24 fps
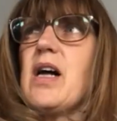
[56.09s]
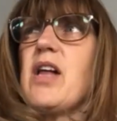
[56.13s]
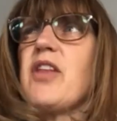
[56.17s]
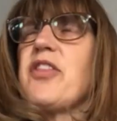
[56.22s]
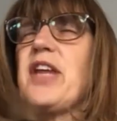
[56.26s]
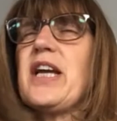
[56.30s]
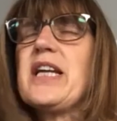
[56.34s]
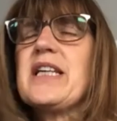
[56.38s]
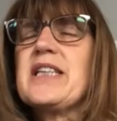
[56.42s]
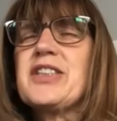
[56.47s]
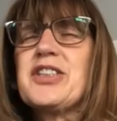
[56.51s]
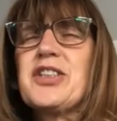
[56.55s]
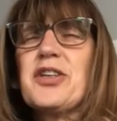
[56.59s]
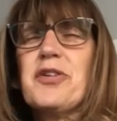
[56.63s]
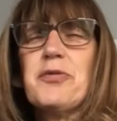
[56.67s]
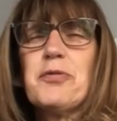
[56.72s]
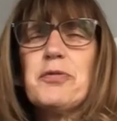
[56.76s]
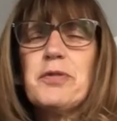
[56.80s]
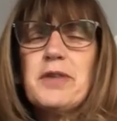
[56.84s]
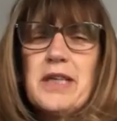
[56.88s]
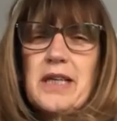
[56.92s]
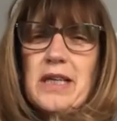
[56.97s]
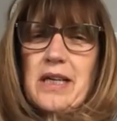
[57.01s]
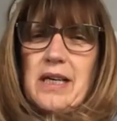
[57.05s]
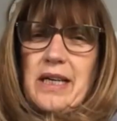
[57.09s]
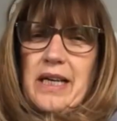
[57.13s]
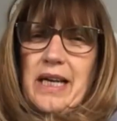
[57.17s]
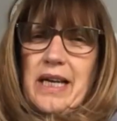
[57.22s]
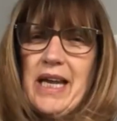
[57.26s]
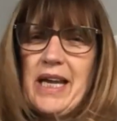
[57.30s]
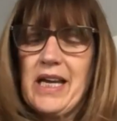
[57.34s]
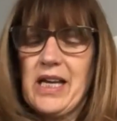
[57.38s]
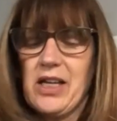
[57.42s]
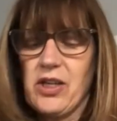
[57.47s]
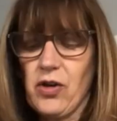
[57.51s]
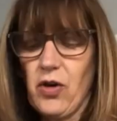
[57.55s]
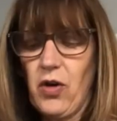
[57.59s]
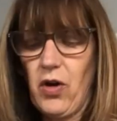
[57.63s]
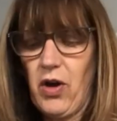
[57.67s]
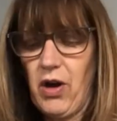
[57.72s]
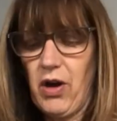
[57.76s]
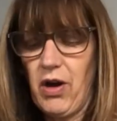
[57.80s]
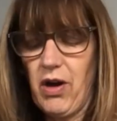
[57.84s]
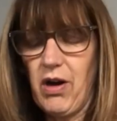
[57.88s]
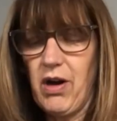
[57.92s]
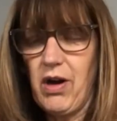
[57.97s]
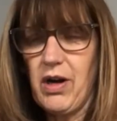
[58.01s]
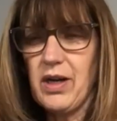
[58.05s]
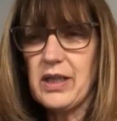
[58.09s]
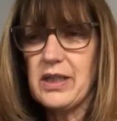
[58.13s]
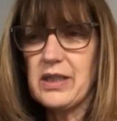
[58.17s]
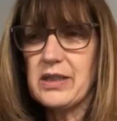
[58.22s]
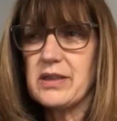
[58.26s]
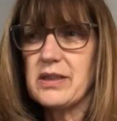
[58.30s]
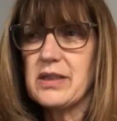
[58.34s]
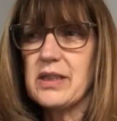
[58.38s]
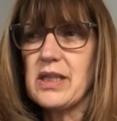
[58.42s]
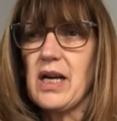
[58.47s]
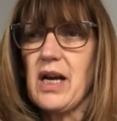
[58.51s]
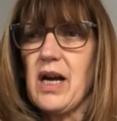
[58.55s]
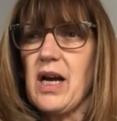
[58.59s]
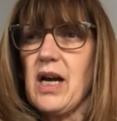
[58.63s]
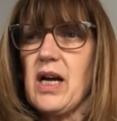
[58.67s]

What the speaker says: things that really hit in your heart, and